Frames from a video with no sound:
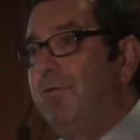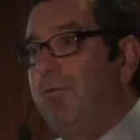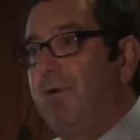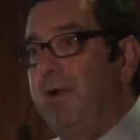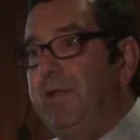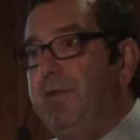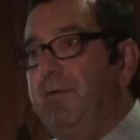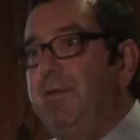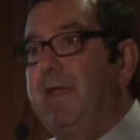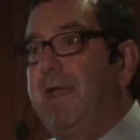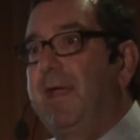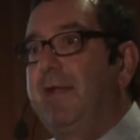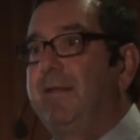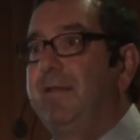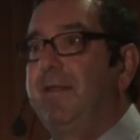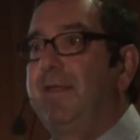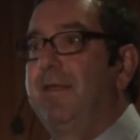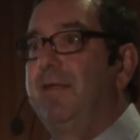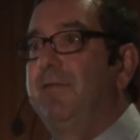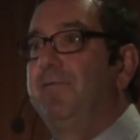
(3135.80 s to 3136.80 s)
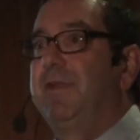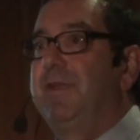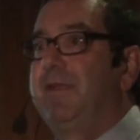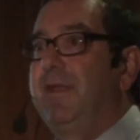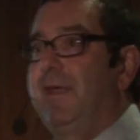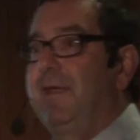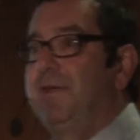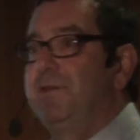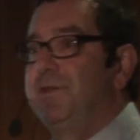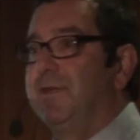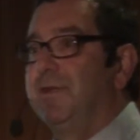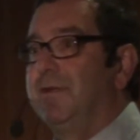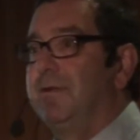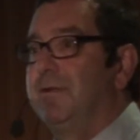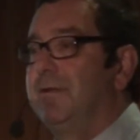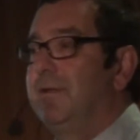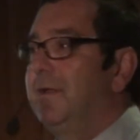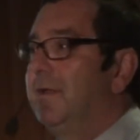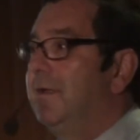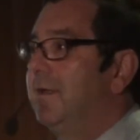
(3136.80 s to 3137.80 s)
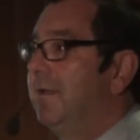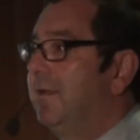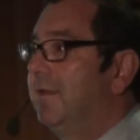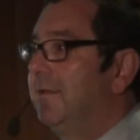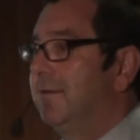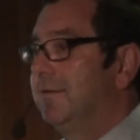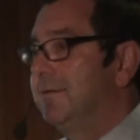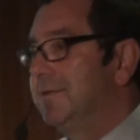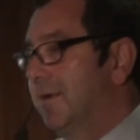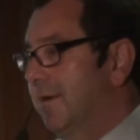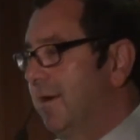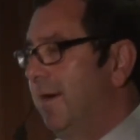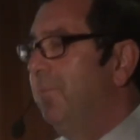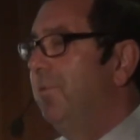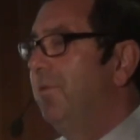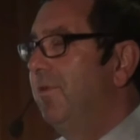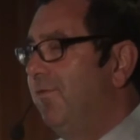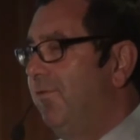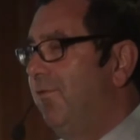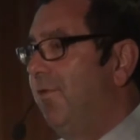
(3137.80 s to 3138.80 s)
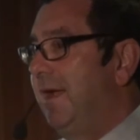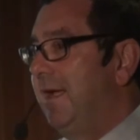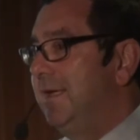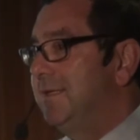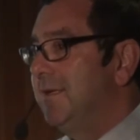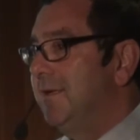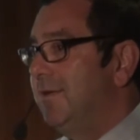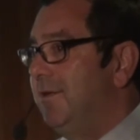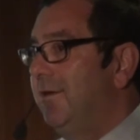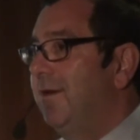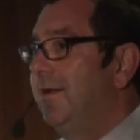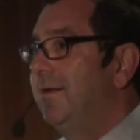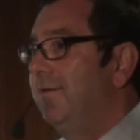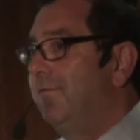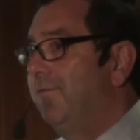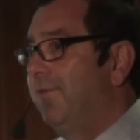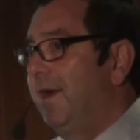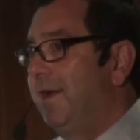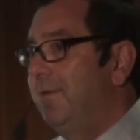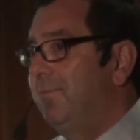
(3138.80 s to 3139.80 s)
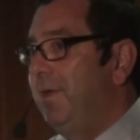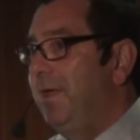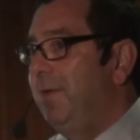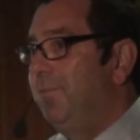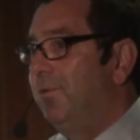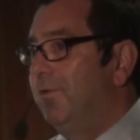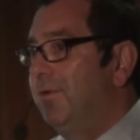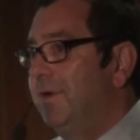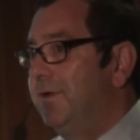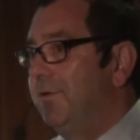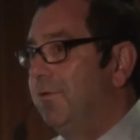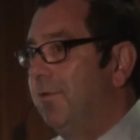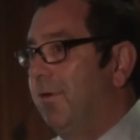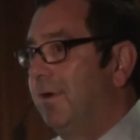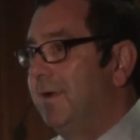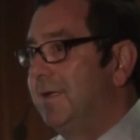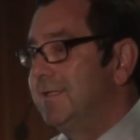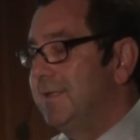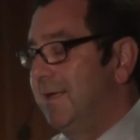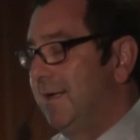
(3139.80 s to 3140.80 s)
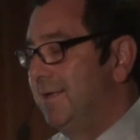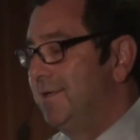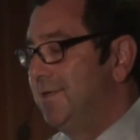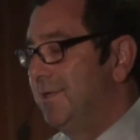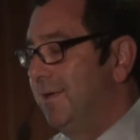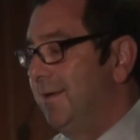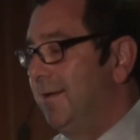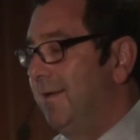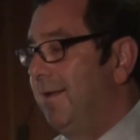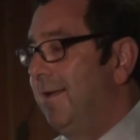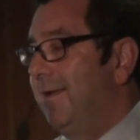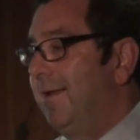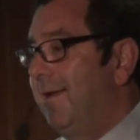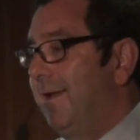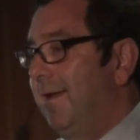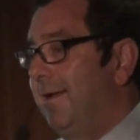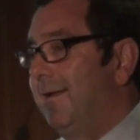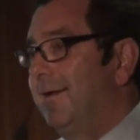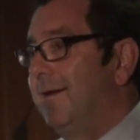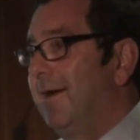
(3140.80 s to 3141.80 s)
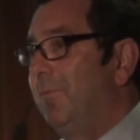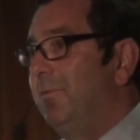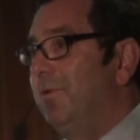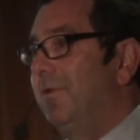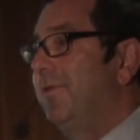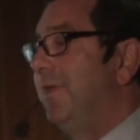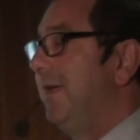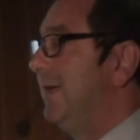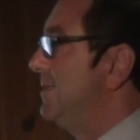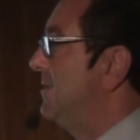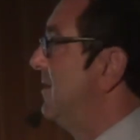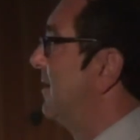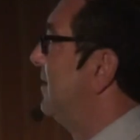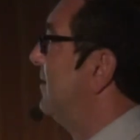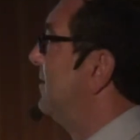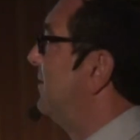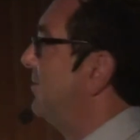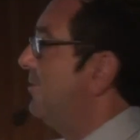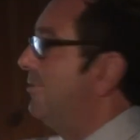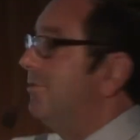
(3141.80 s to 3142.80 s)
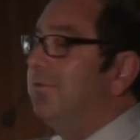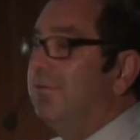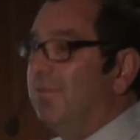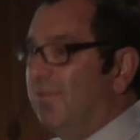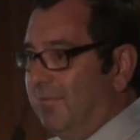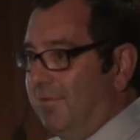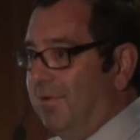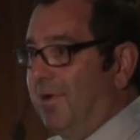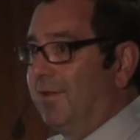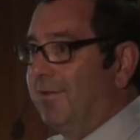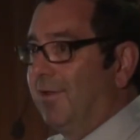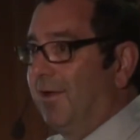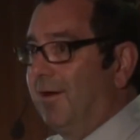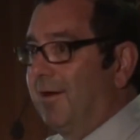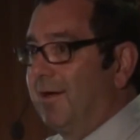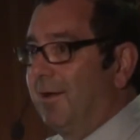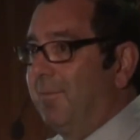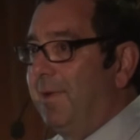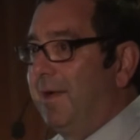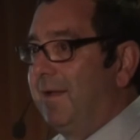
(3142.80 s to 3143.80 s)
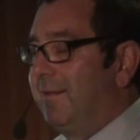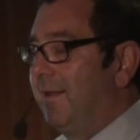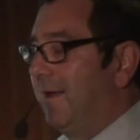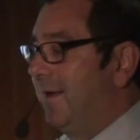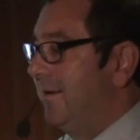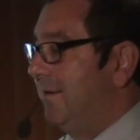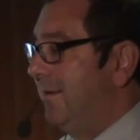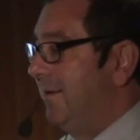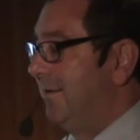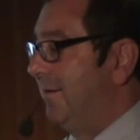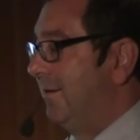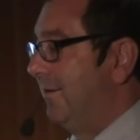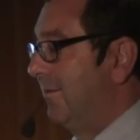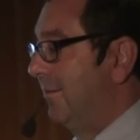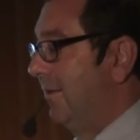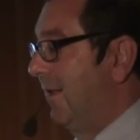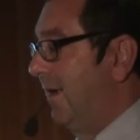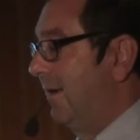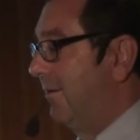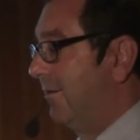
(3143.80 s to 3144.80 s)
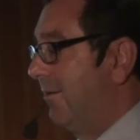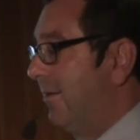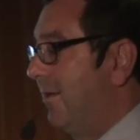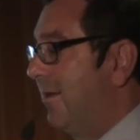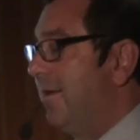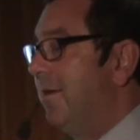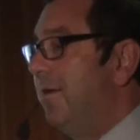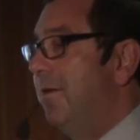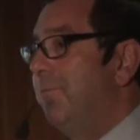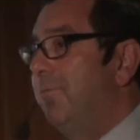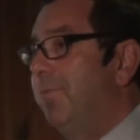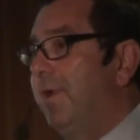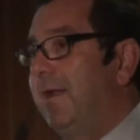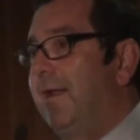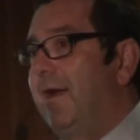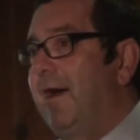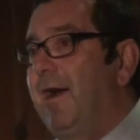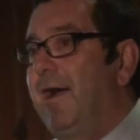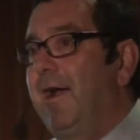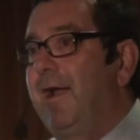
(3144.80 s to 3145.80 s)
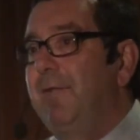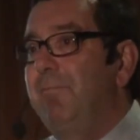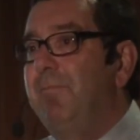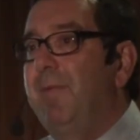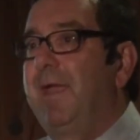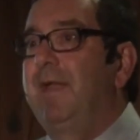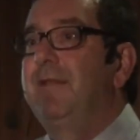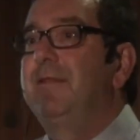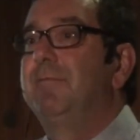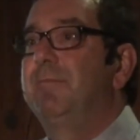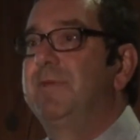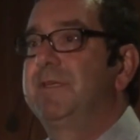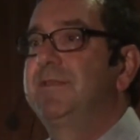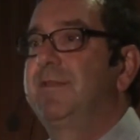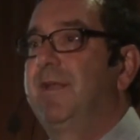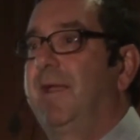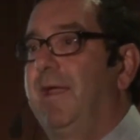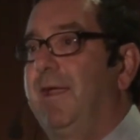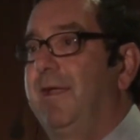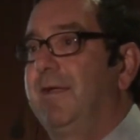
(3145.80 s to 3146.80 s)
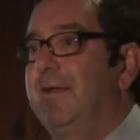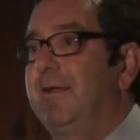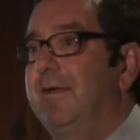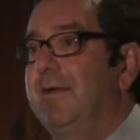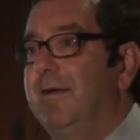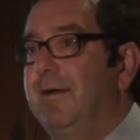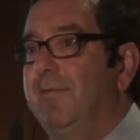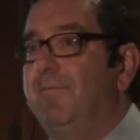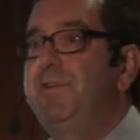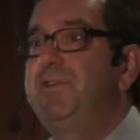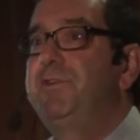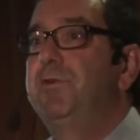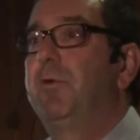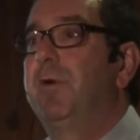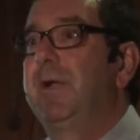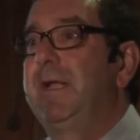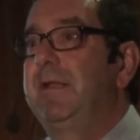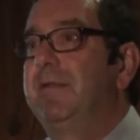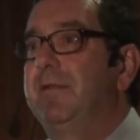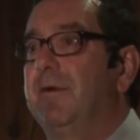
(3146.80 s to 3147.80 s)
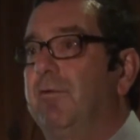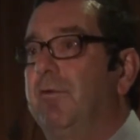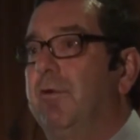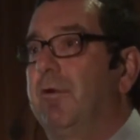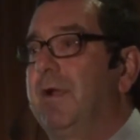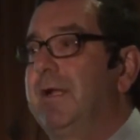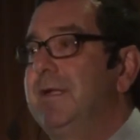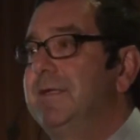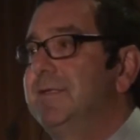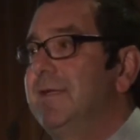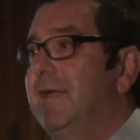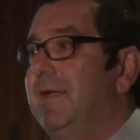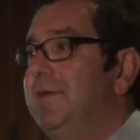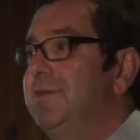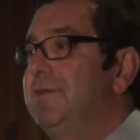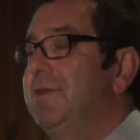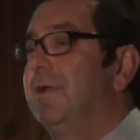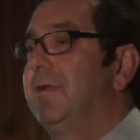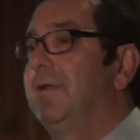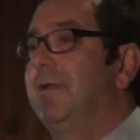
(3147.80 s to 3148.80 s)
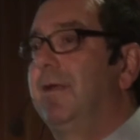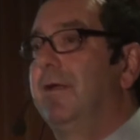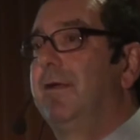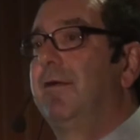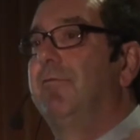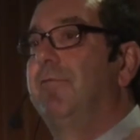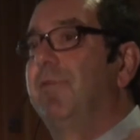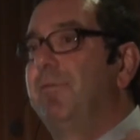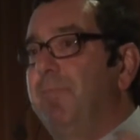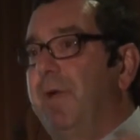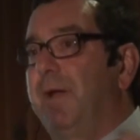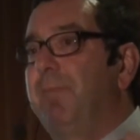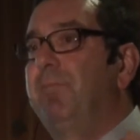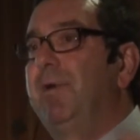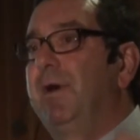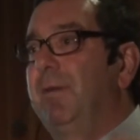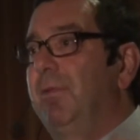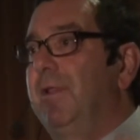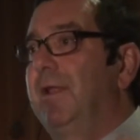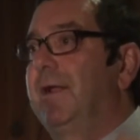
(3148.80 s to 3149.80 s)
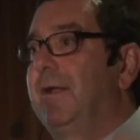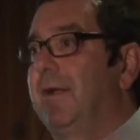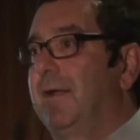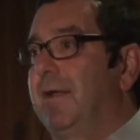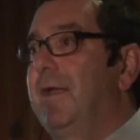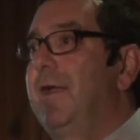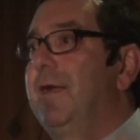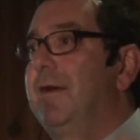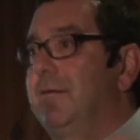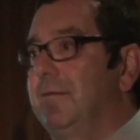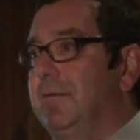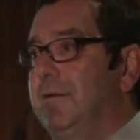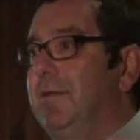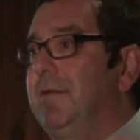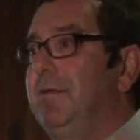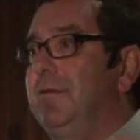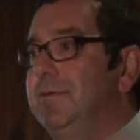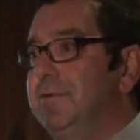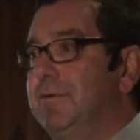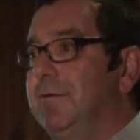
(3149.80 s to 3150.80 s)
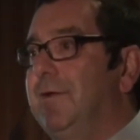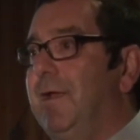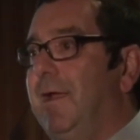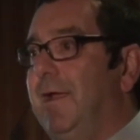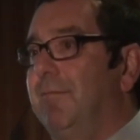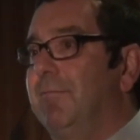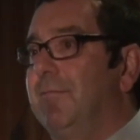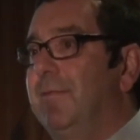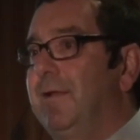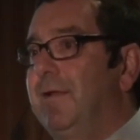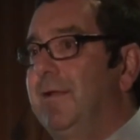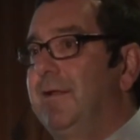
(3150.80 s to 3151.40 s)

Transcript: When you get the invitation, there's a couple of ways that you can invite people in your organization and a couple of things you can do. I'll talk about that in detail later. But I made the mistake of joining the organization with my public account username.